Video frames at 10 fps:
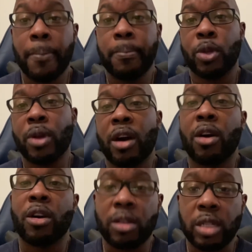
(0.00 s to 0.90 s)
You know how
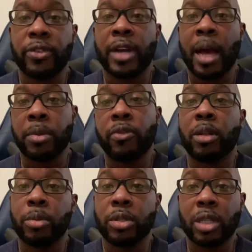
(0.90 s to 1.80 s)
hard it is for app
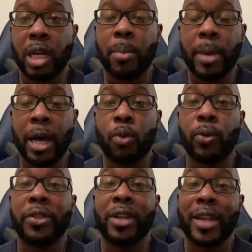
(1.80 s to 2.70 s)
developers to come out
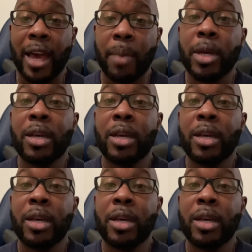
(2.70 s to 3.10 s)
with an app